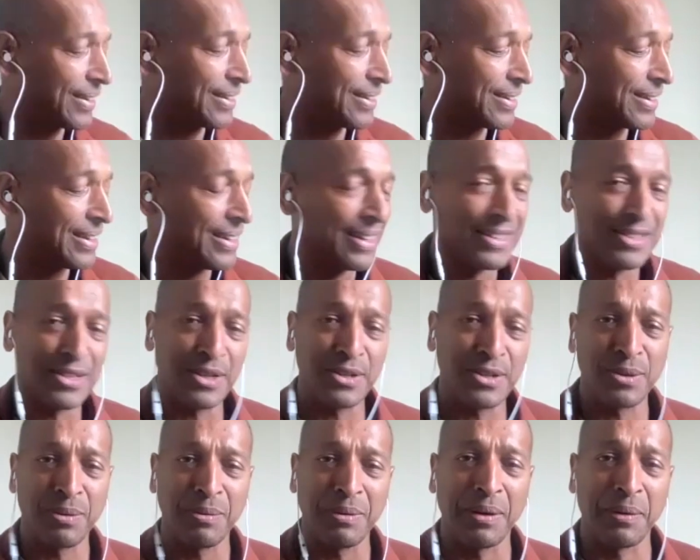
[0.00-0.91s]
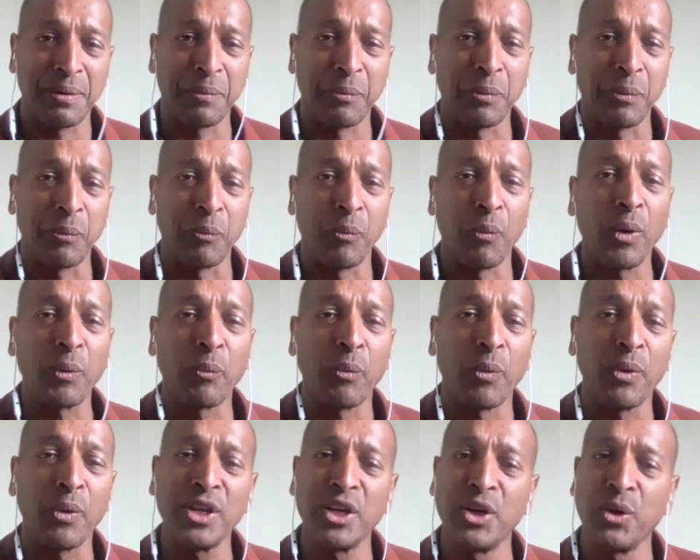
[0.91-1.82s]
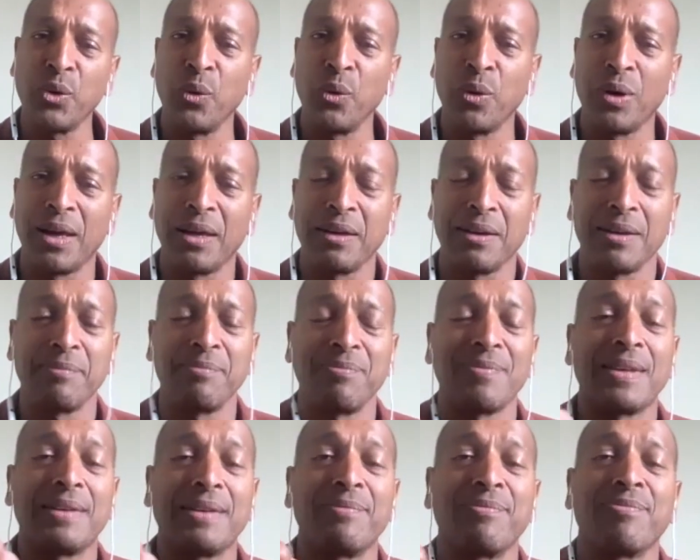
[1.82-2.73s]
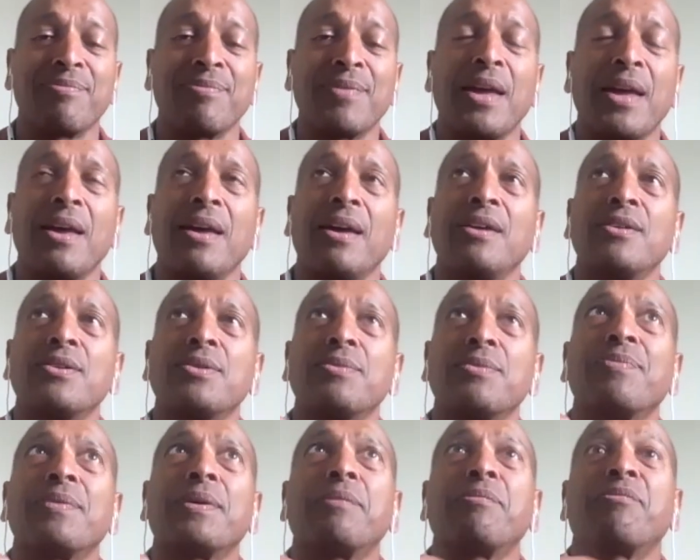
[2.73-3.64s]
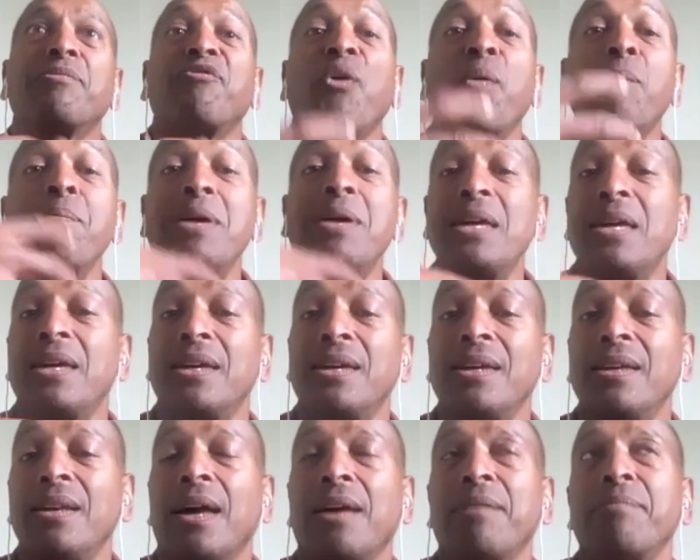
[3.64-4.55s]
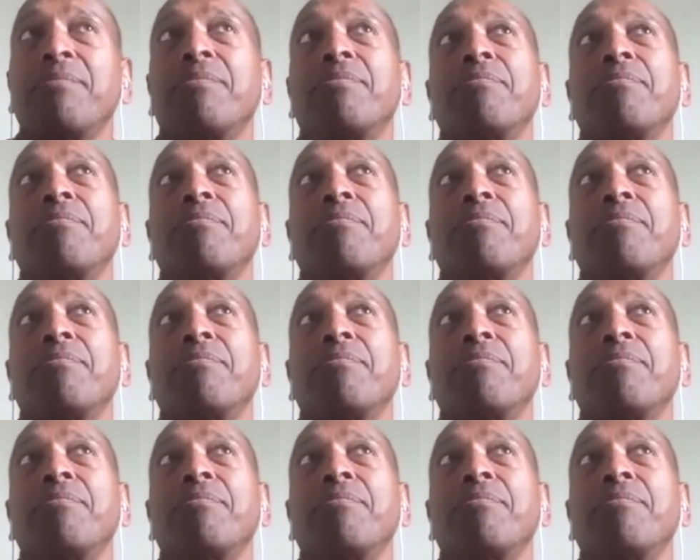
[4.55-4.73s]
Like, so, so, like, what, what are your, like, for me, like,